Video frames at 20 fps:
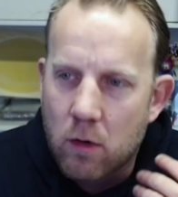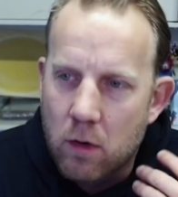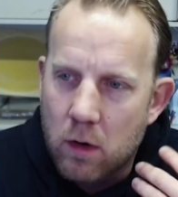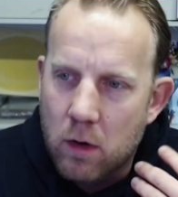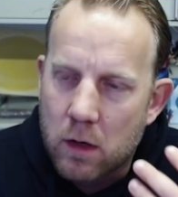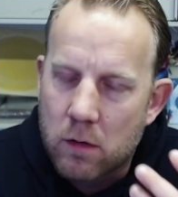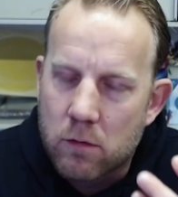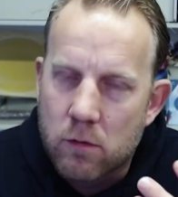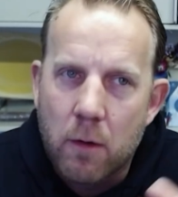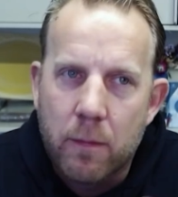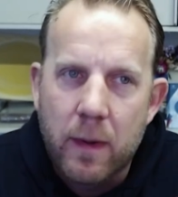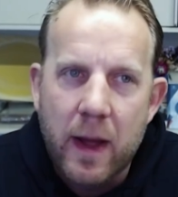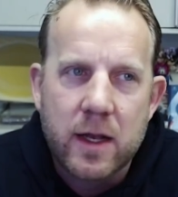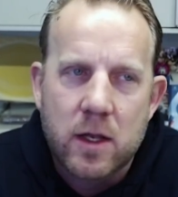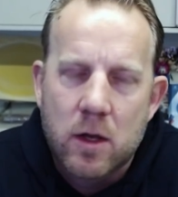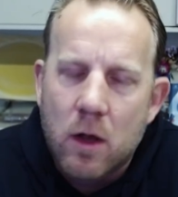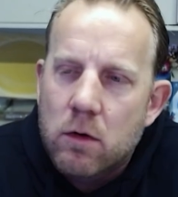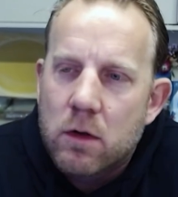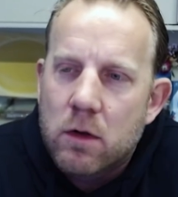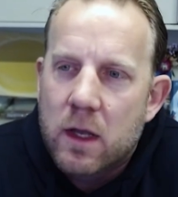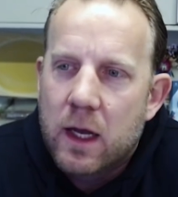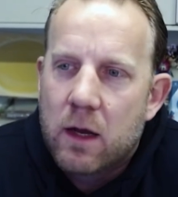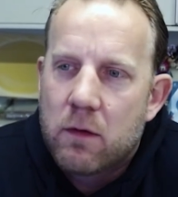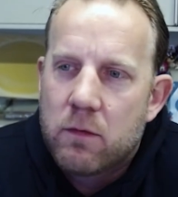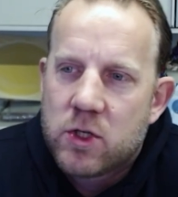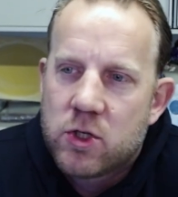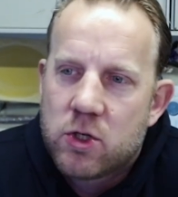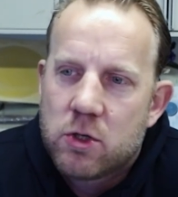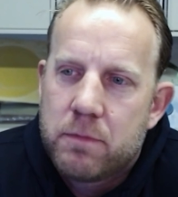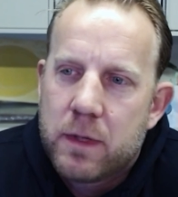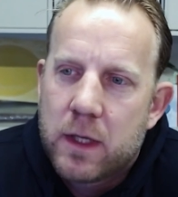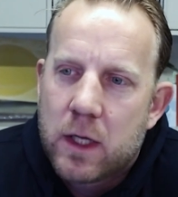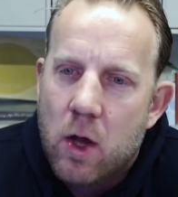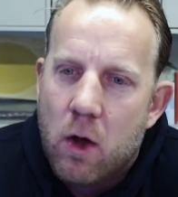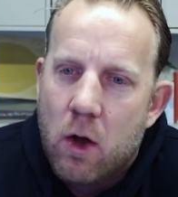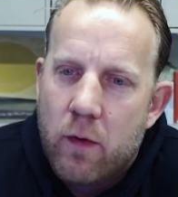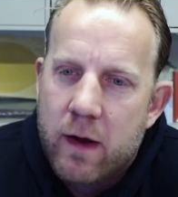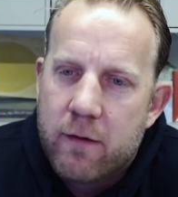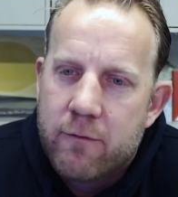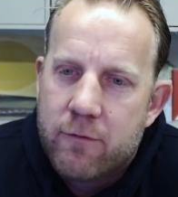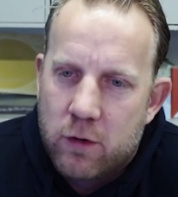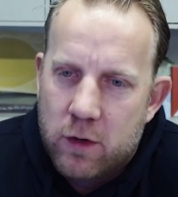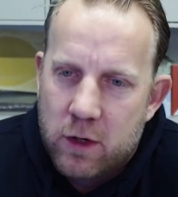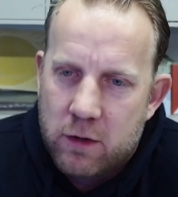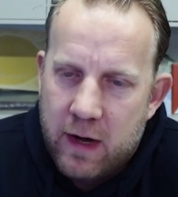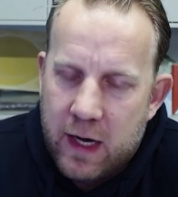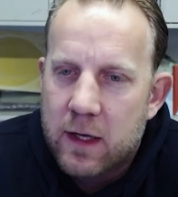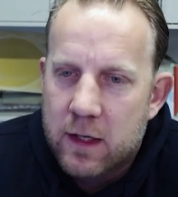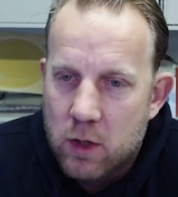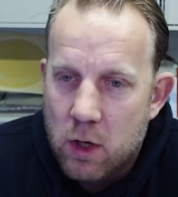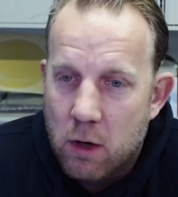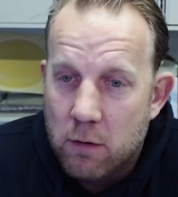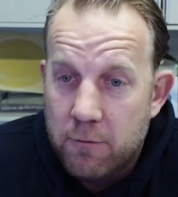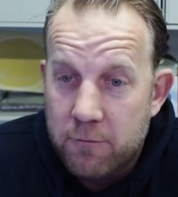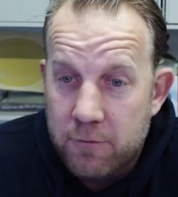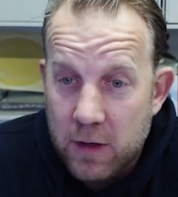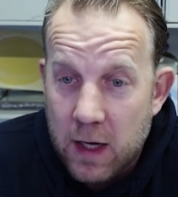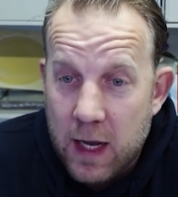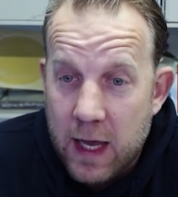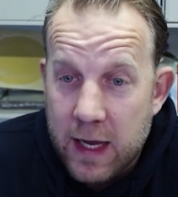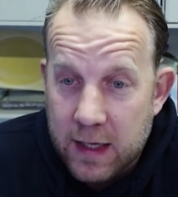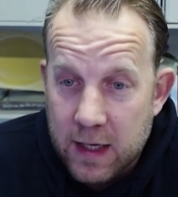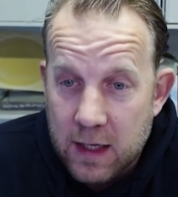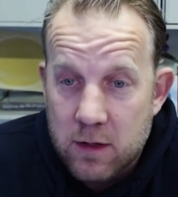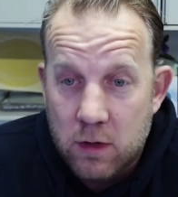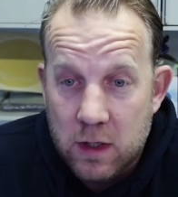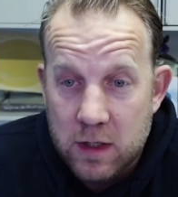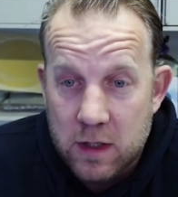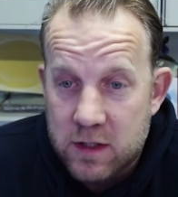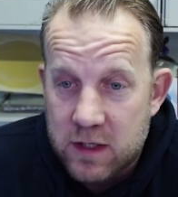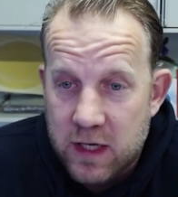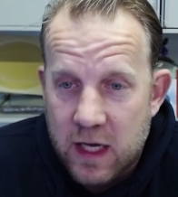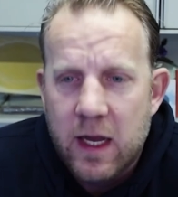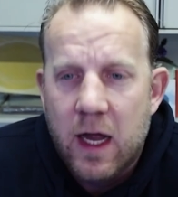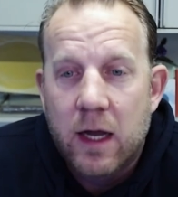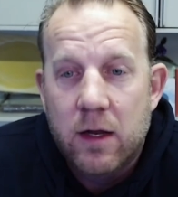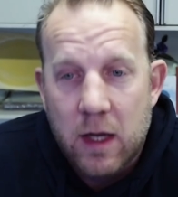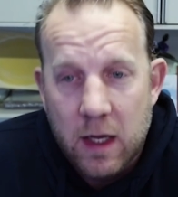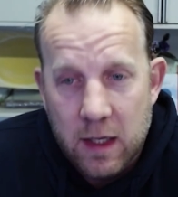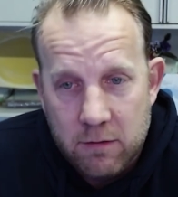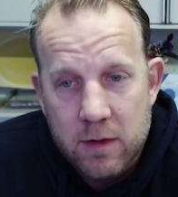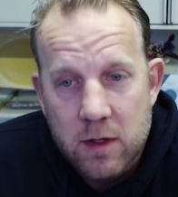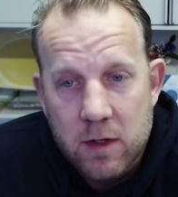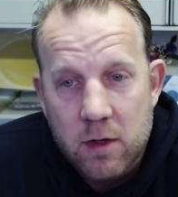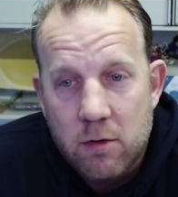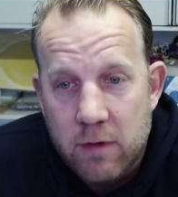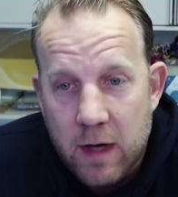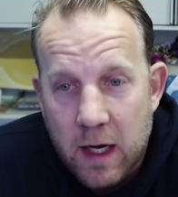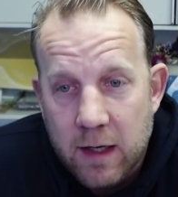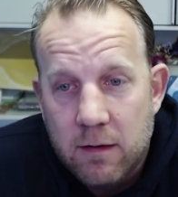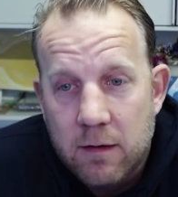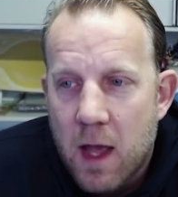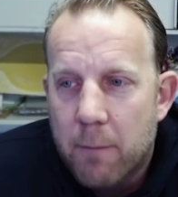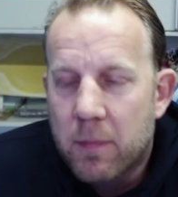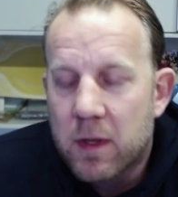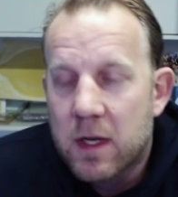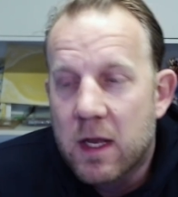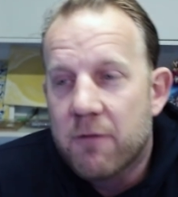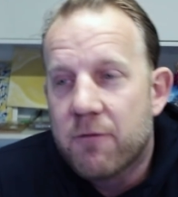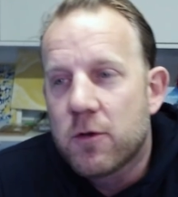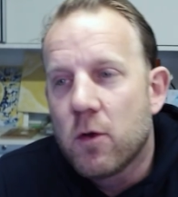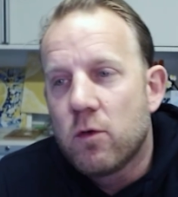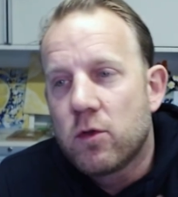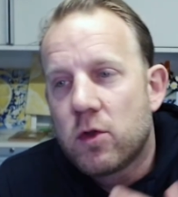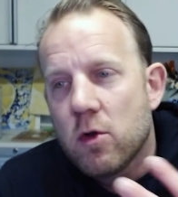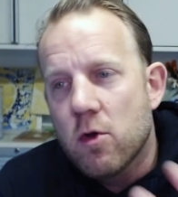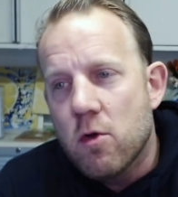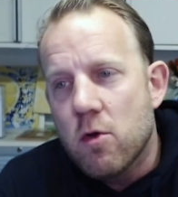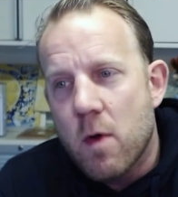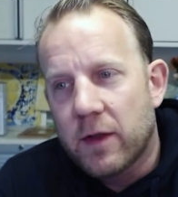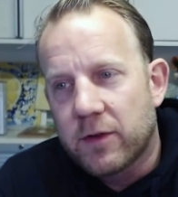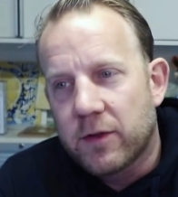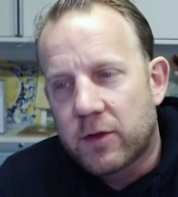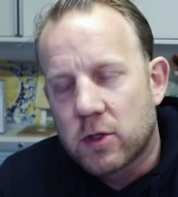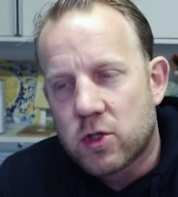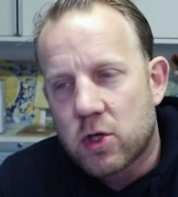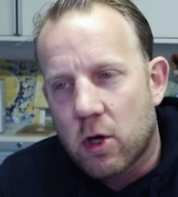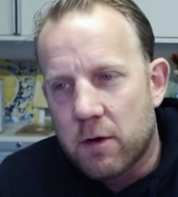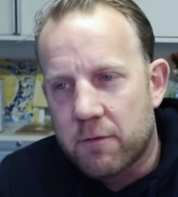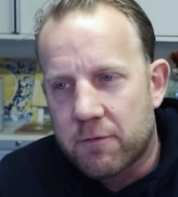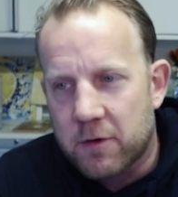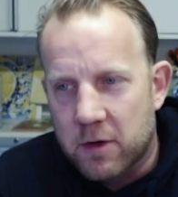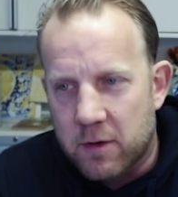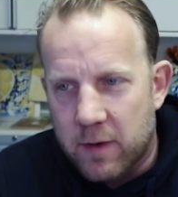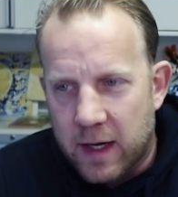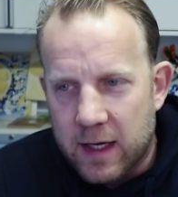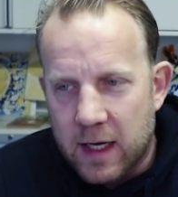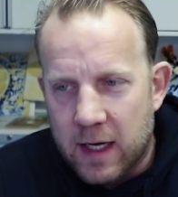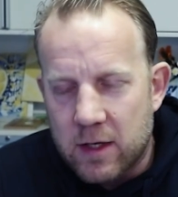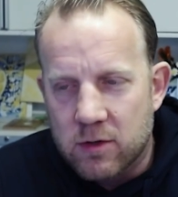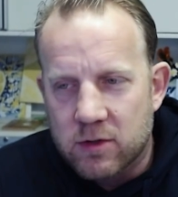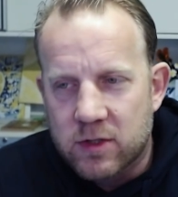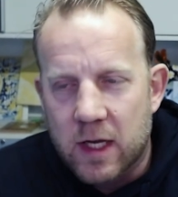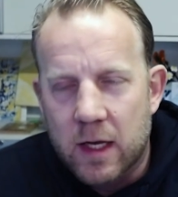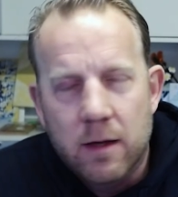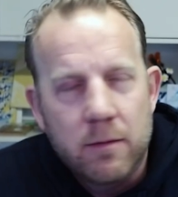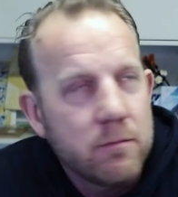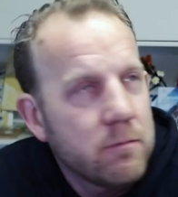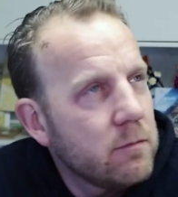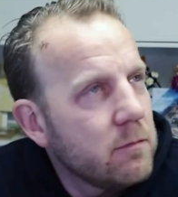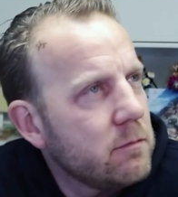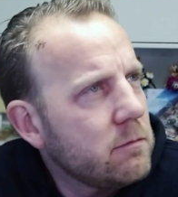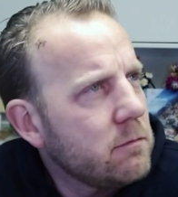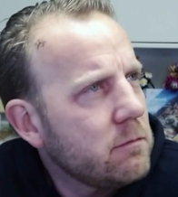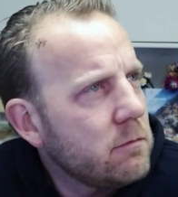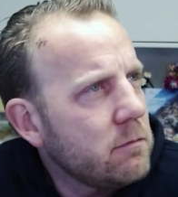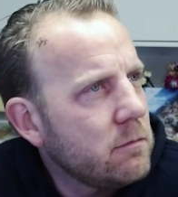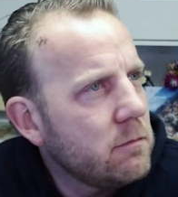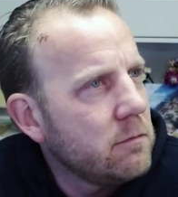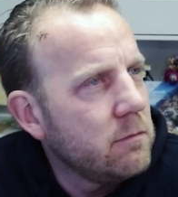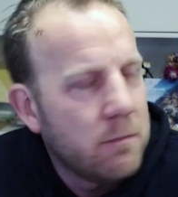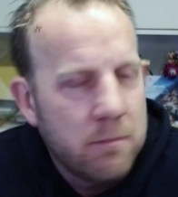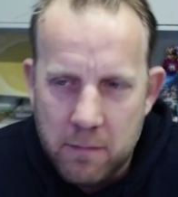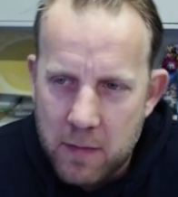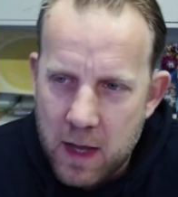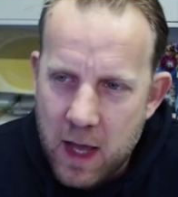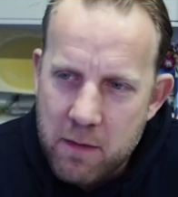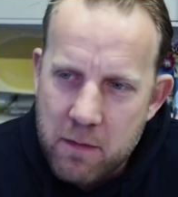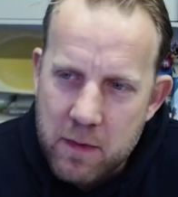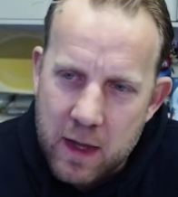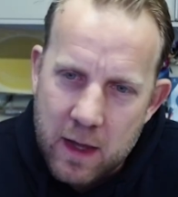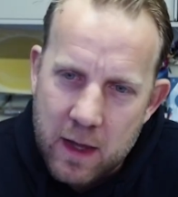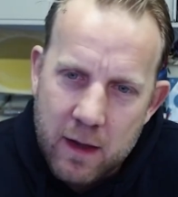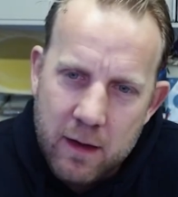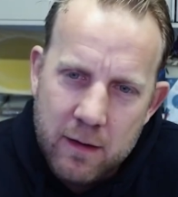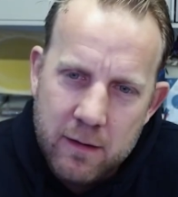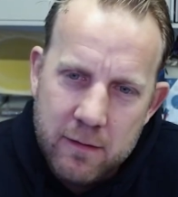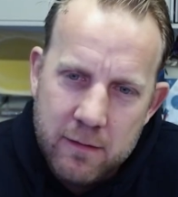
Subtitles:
Rob, I don't think we should be going for a drink. You don't feel like it, you can say, yeah, Edwin, you're right. But if you do want to join for a drink, then you say, maybe.